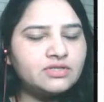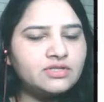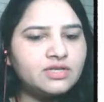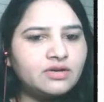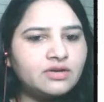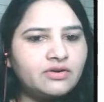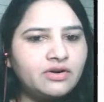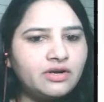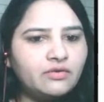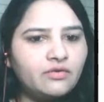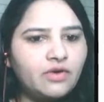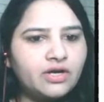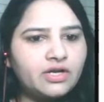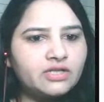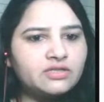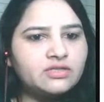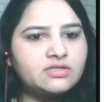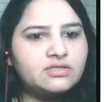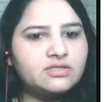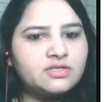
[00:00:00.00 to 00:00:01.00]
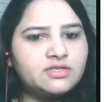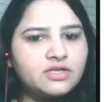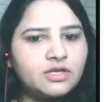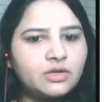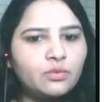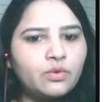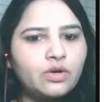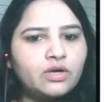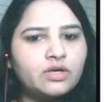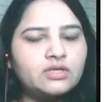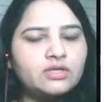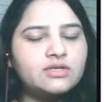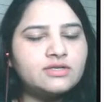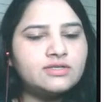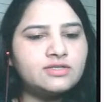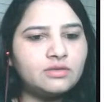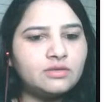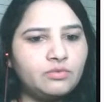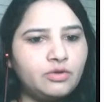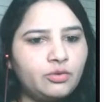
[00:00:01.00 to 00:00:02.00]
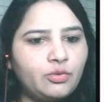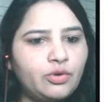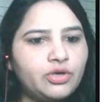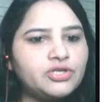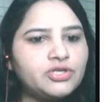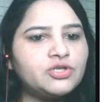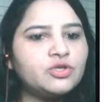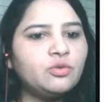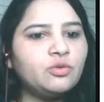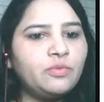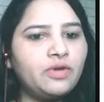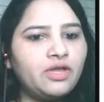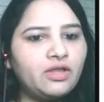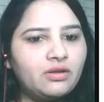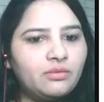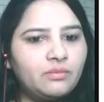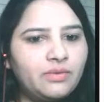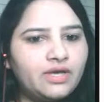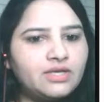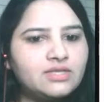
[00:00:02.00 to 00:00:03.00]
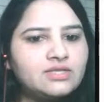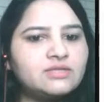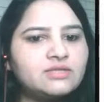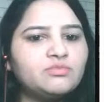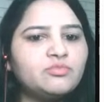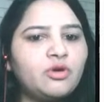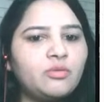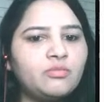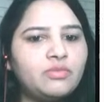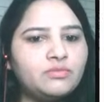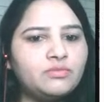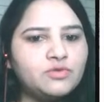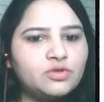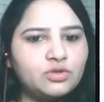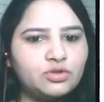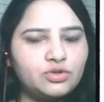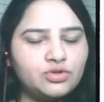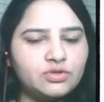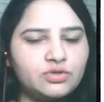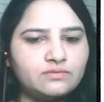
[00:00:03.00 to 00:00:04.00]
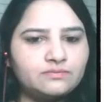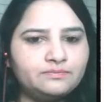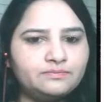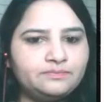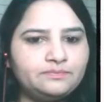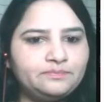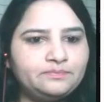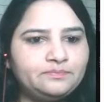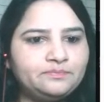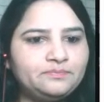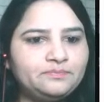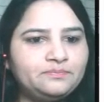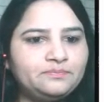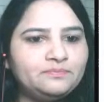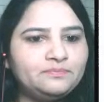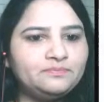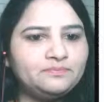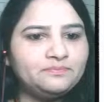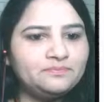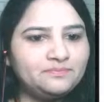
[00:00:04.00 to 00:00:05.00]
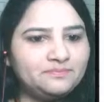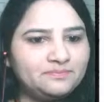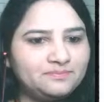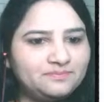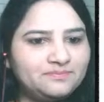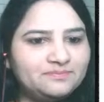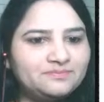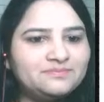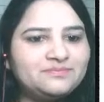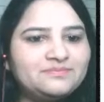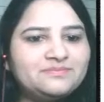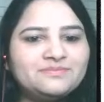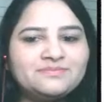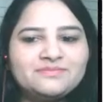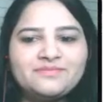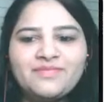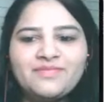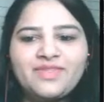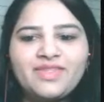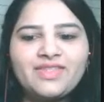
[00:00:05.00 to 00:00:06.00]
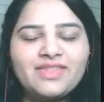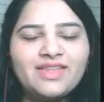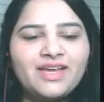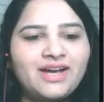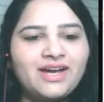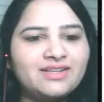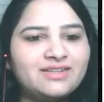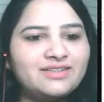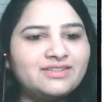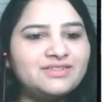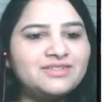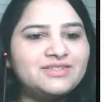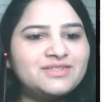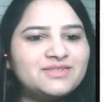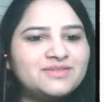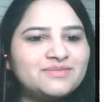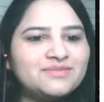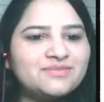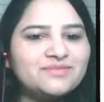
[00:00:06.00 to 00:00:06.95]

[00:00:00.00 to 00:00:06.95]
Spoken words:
disagree, advantages, disadvantages, double question, opinion based, problem solution. Hmm. Others,